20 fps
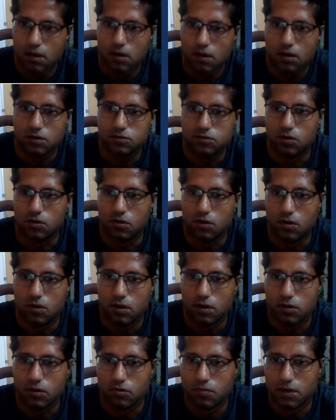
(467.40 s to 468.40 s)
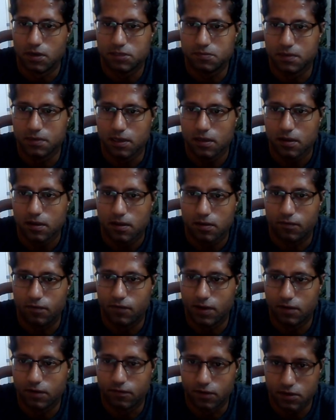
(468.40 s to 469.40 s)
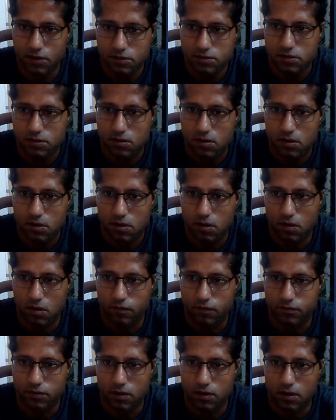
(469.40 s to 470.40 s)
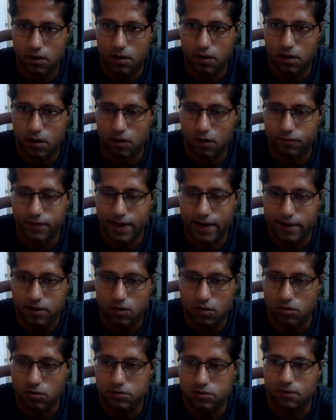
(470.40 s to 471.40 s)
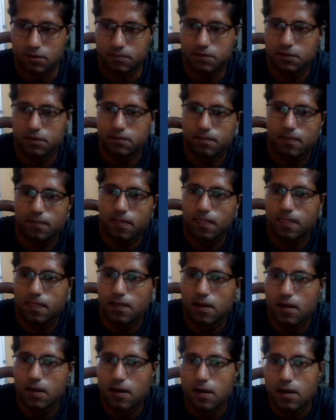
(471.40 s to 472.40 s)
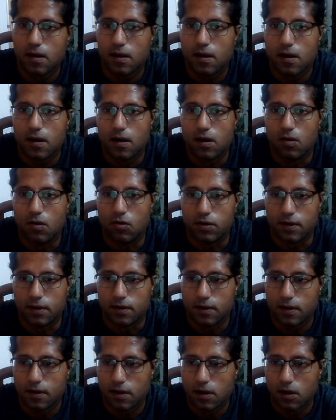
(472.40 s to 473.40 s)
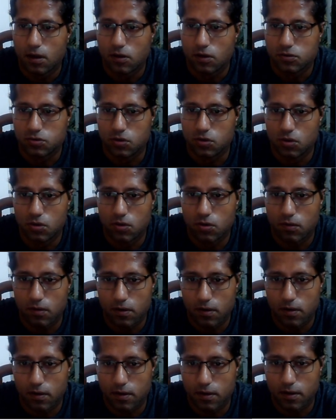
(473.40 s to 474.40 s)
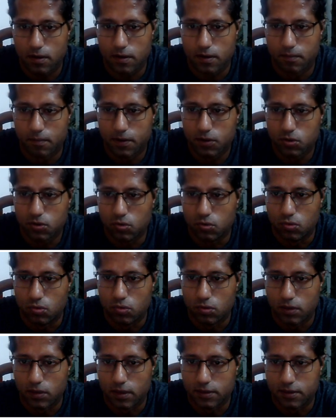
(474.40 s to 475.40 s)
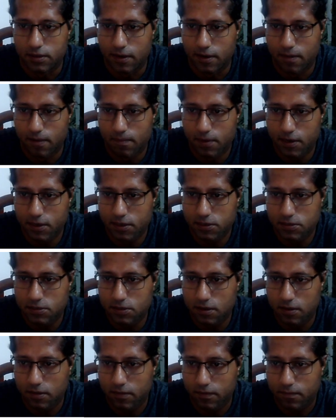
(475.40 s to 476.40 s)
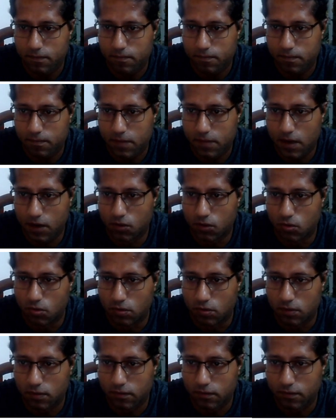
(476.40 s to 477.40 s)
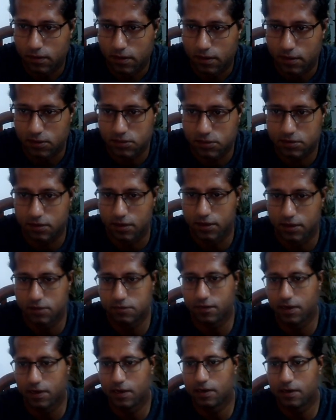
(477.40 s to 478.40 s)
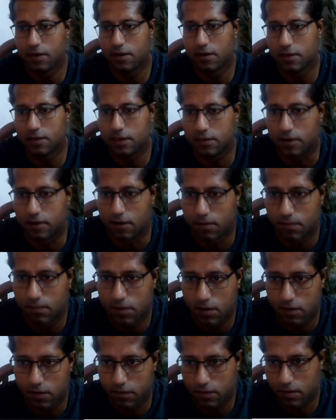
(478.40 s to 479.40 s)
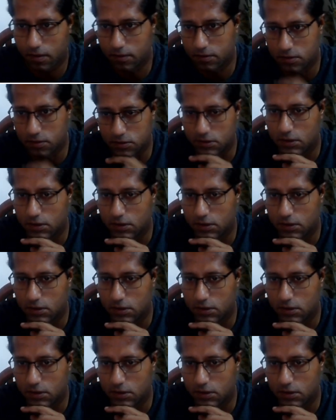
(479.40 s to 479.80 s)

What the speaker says: So you must be well versed of that concept. Okay, so number 2, the number is the unknown. It is very clear that the number is the